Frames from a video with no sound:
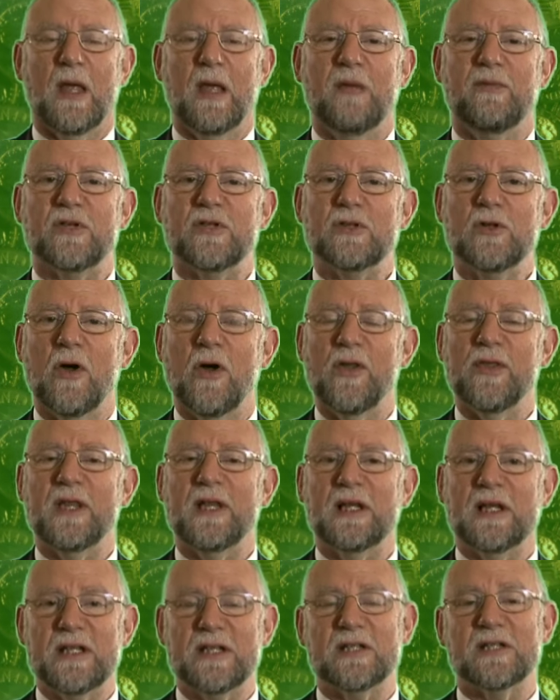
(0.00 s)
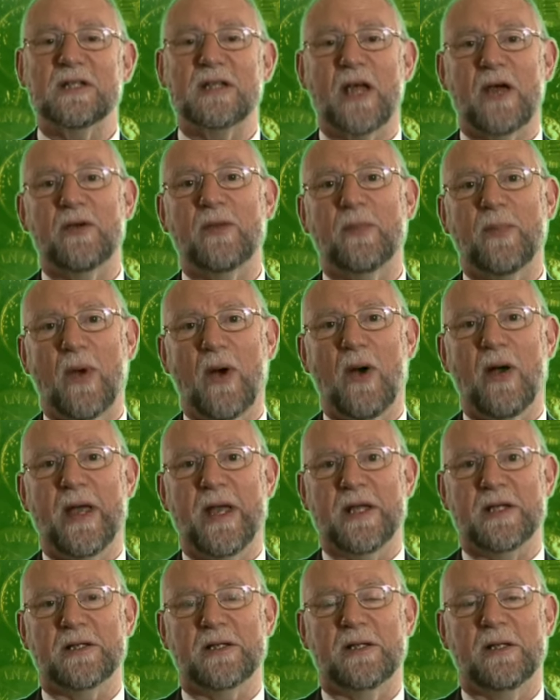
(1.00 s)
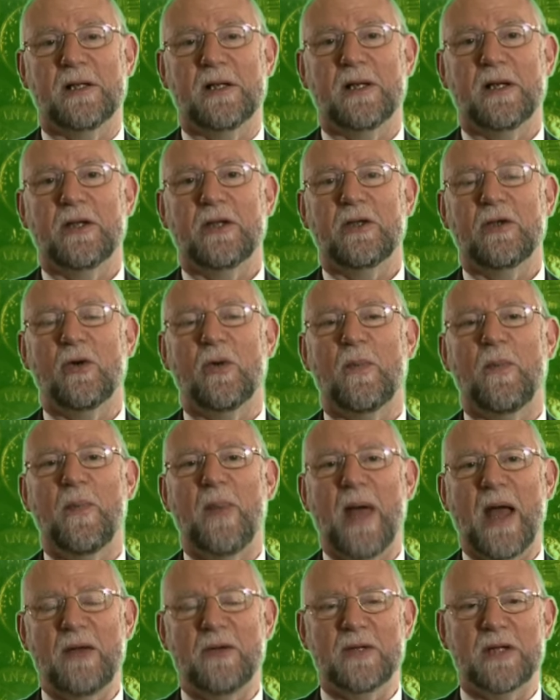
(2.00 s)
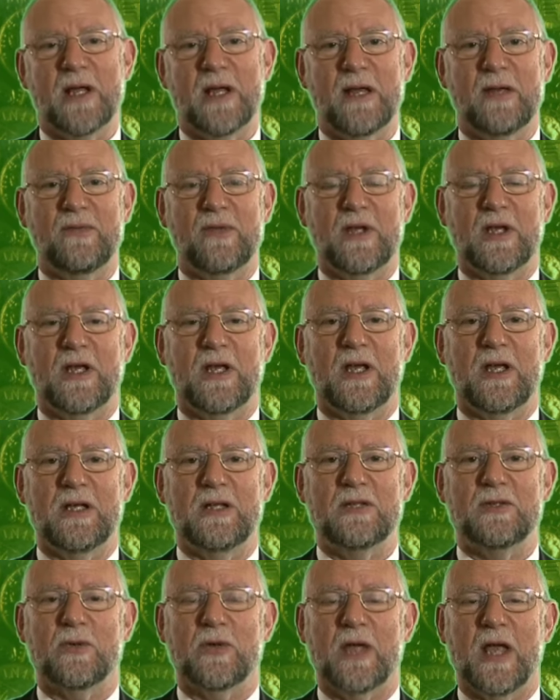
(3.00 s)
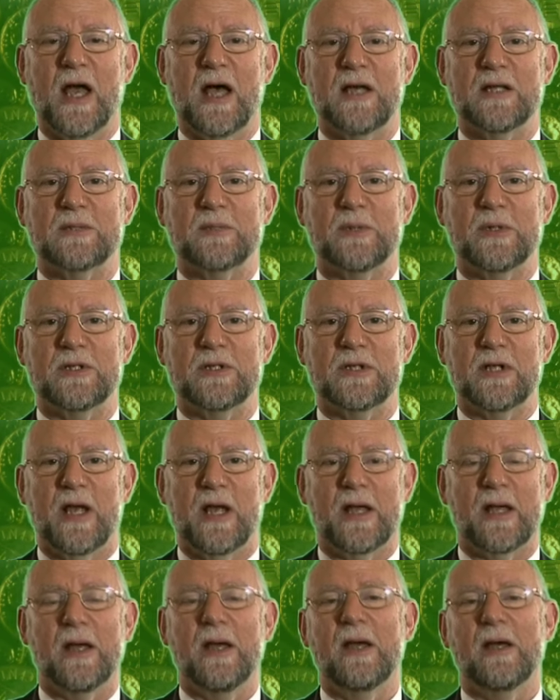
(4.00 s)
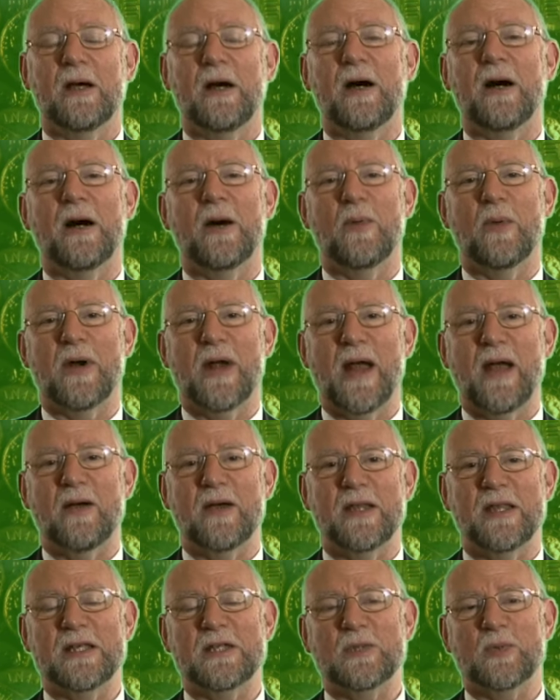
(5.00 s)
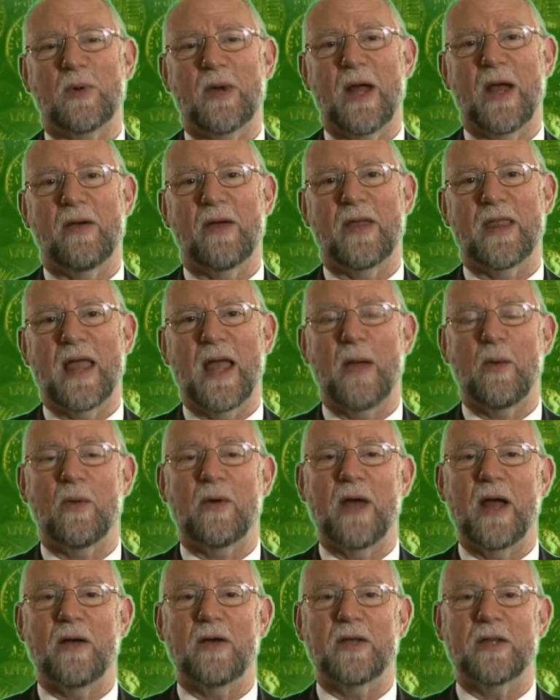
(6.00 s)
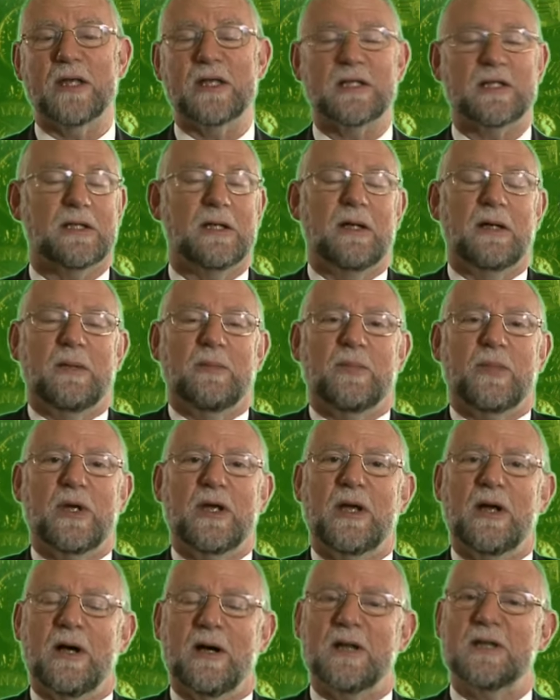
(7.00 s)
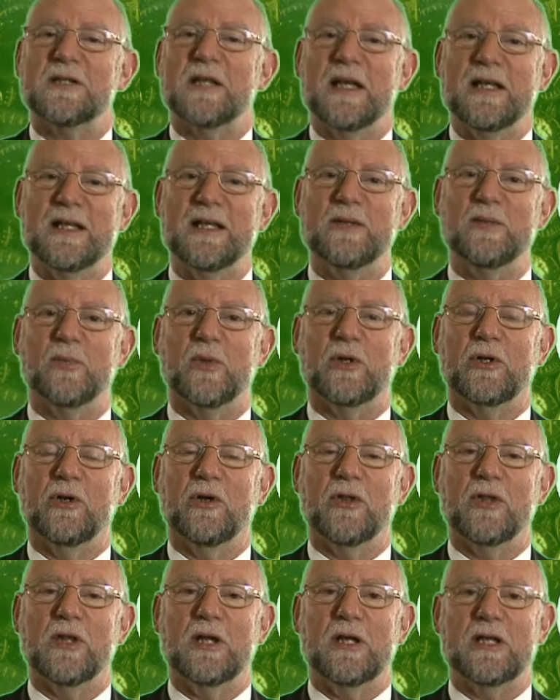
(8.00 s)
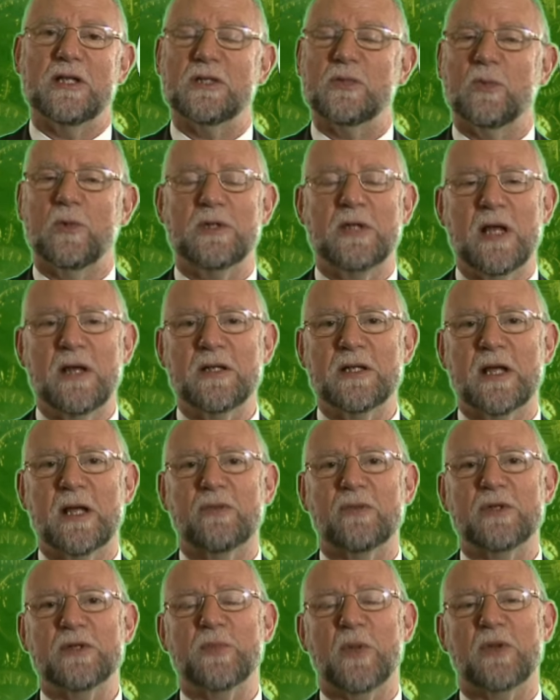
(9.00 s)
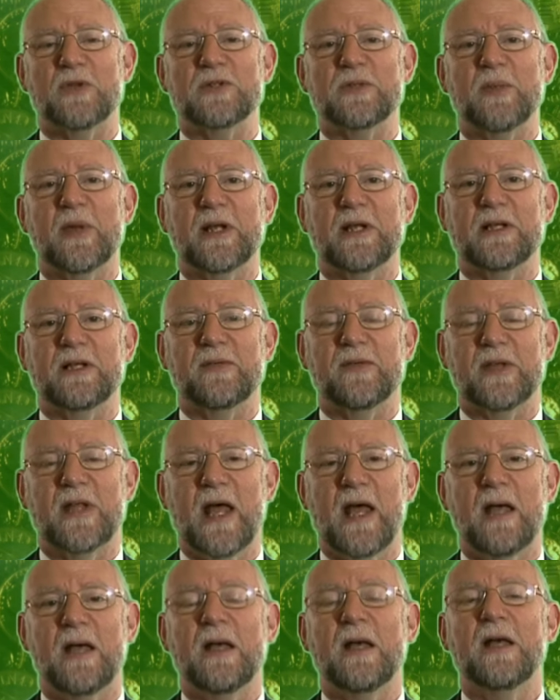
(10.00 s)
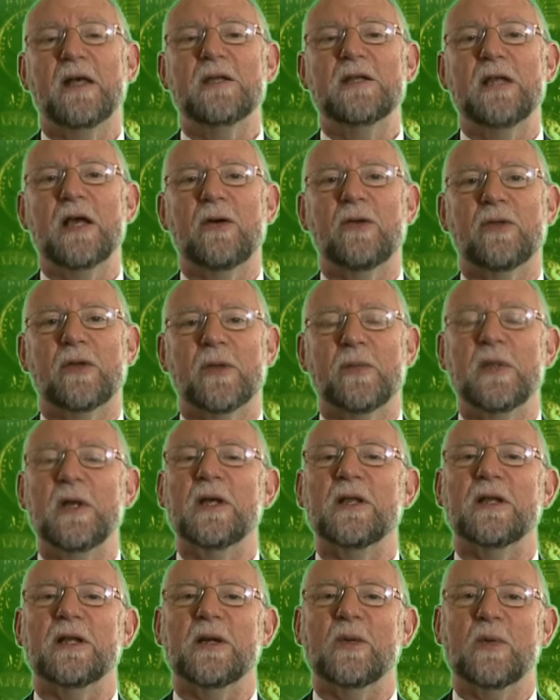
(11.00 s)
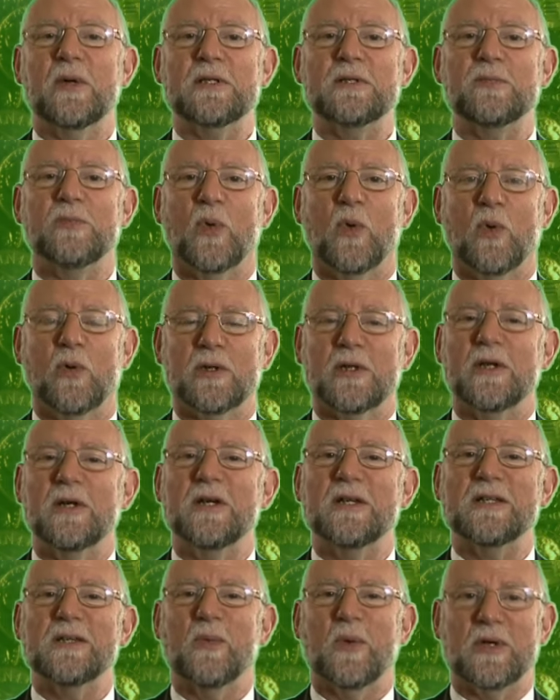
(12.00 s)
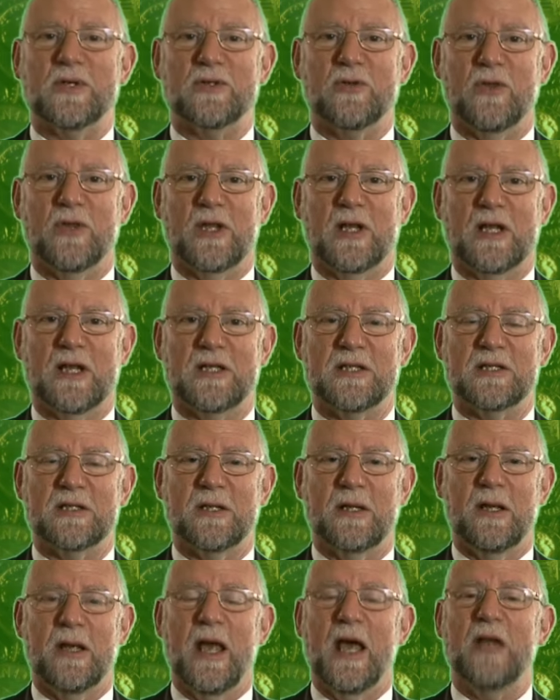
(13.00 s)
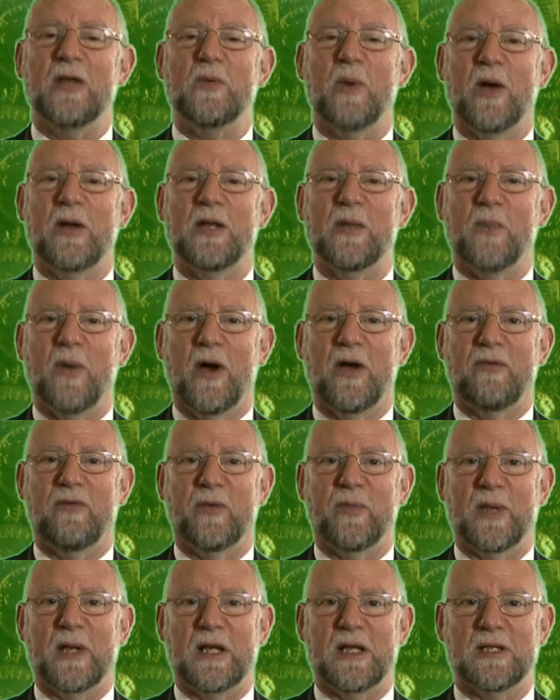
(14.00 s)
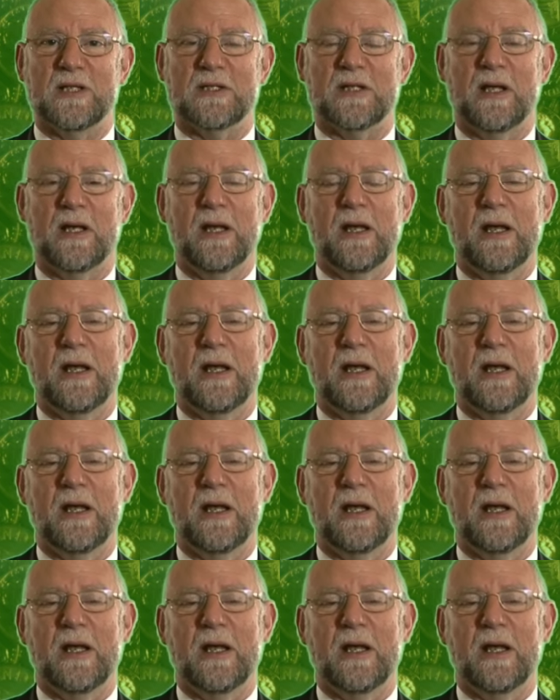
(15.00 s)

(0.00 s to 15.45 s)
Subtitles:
If it's not on the list, don't buy it. You're bound to have your kids or your husband saying, oh, we're out of this, we're out of that, we're out of this, because they didn't put it on the list. Well, don't take responsibility for that. Tell them that it wasn't bought because it wasn't on the list and you only buy from a list.